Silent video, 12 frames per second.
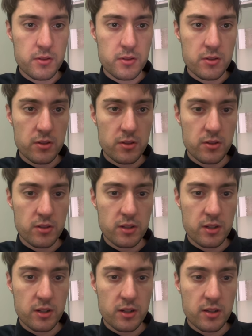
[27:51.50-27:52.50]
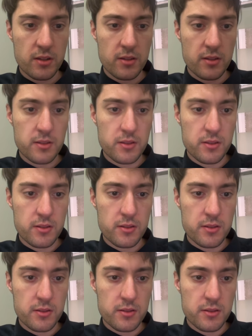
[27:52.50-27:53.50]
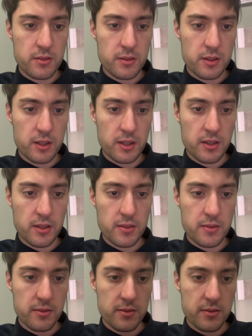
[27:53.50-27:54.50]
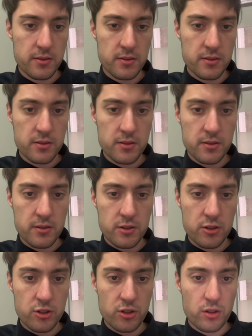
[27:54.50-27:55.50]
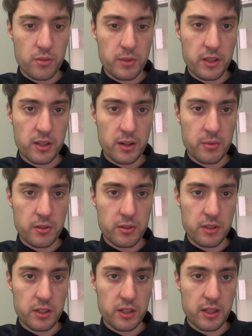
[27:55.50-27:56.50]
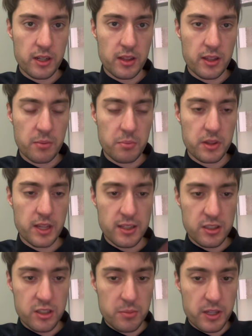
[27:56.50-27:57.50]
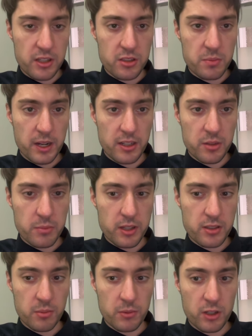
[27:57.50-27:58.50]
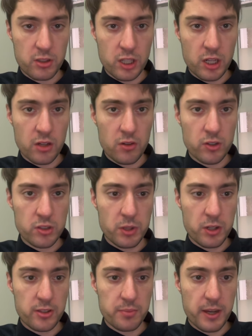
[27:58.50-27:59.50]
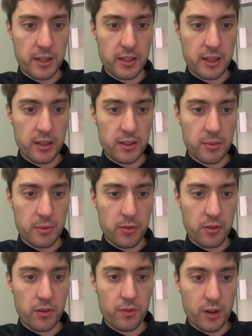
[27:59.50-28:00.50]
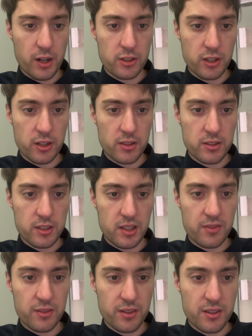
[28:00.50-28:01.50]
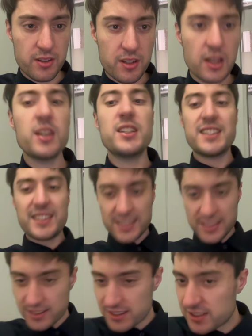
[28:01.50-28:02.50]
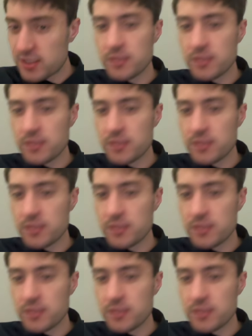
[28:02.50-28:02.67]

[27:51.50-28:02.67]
so it's not like showing me that I'm deleting anything, but that's to be expected because I'm not sending a response back yet. Let me refresh it and see if, yes,